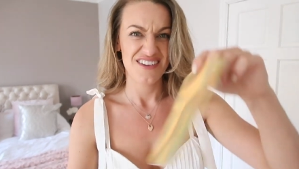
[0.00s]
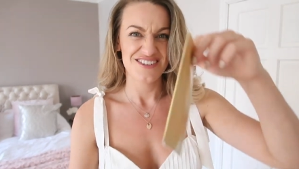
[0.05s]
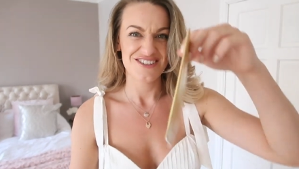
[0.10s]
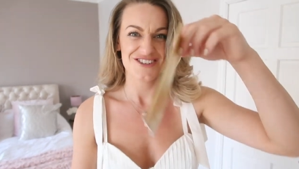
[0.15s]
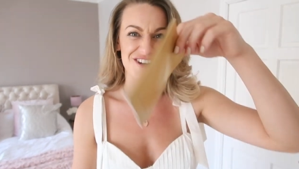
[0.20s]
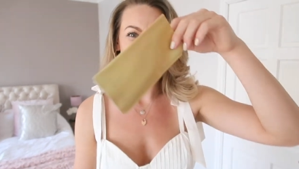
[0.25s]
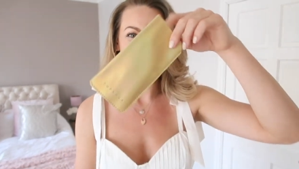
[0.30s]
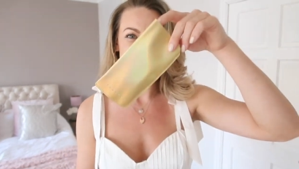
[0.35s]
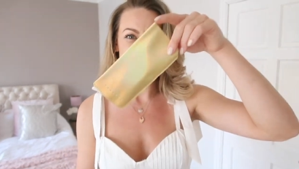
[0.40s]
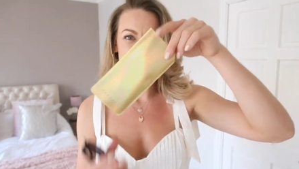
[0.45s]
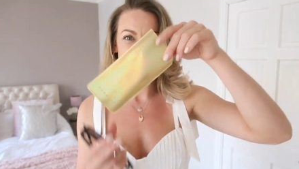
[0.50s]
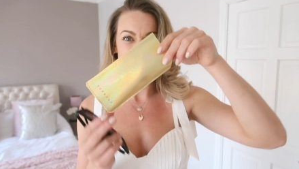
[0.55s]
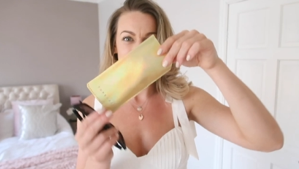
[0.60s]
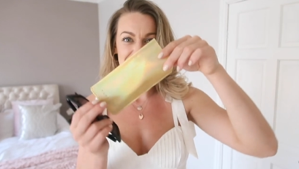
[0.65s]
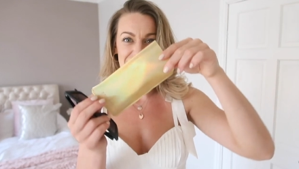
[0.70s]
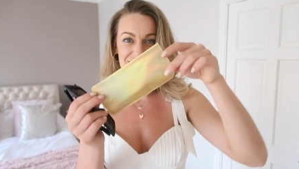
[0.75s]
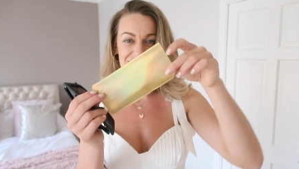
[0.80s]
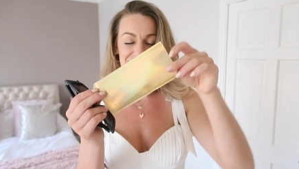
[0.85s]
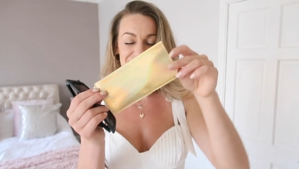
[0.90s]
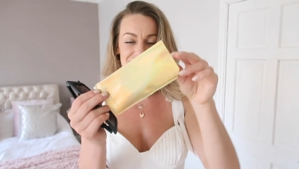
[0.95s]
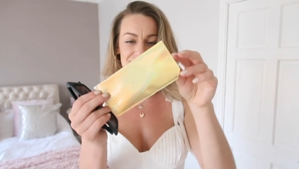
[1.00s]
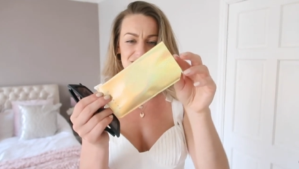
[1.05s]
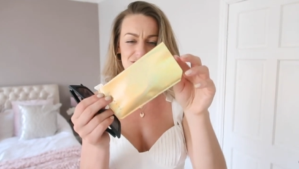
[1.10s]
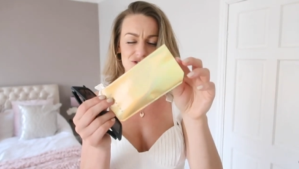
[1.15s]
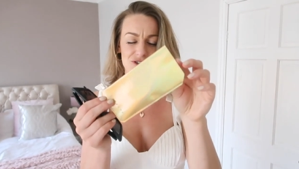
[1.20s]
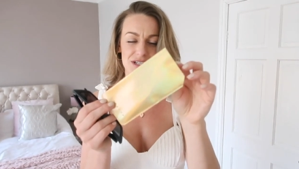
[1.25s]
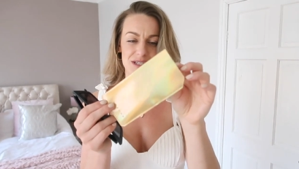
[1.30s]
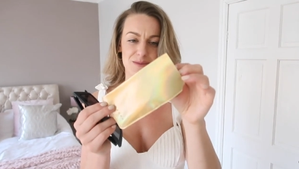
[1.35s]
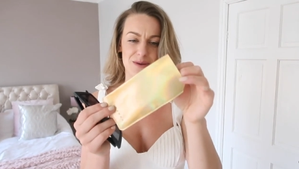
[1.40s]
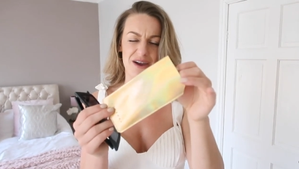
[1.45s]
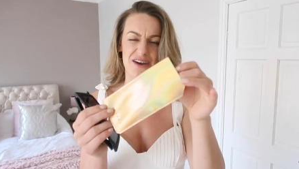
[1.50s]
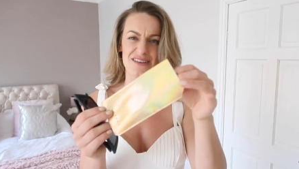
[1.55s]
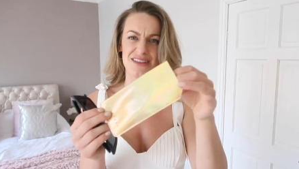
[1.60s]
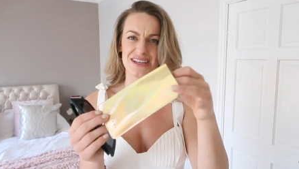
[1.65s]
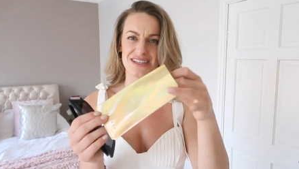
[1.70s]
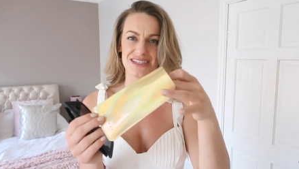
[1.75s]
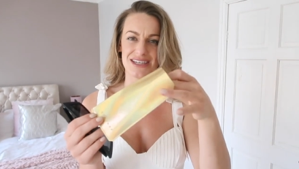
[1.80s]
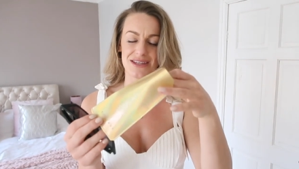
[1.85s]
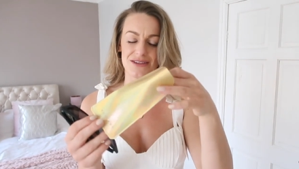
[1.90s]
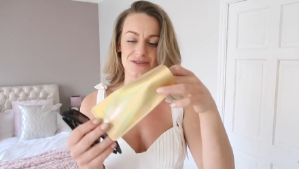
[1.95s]
transparent, not transparent,
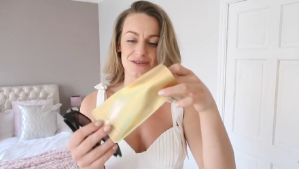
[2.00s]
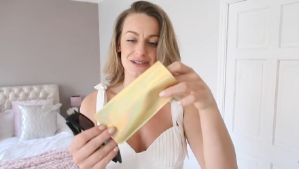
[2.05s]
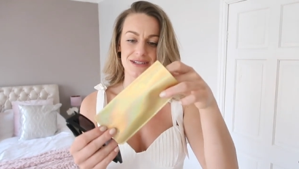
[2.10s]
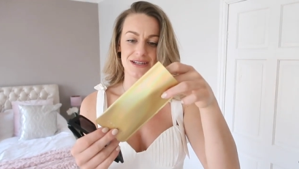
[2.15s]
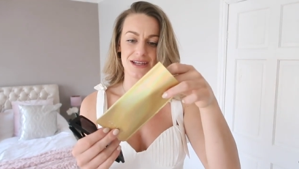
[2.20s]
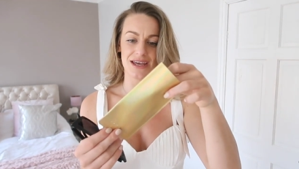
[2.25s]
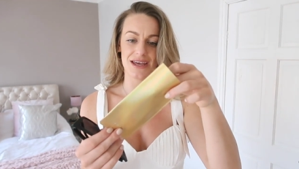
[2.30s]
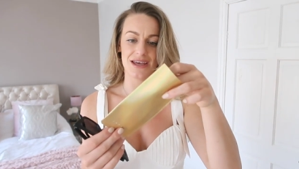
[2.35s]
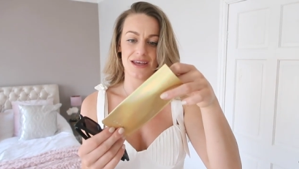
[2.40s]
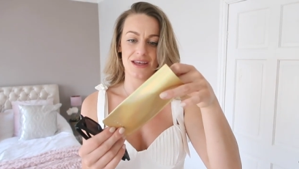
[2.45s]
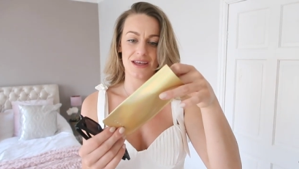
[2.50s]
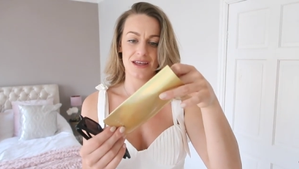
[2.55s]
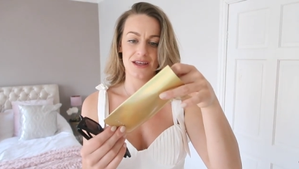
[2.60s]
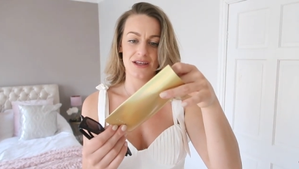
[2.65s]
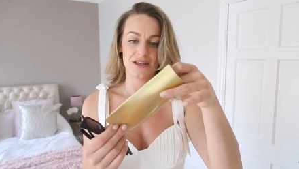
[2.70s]
that's see-through, isn't it?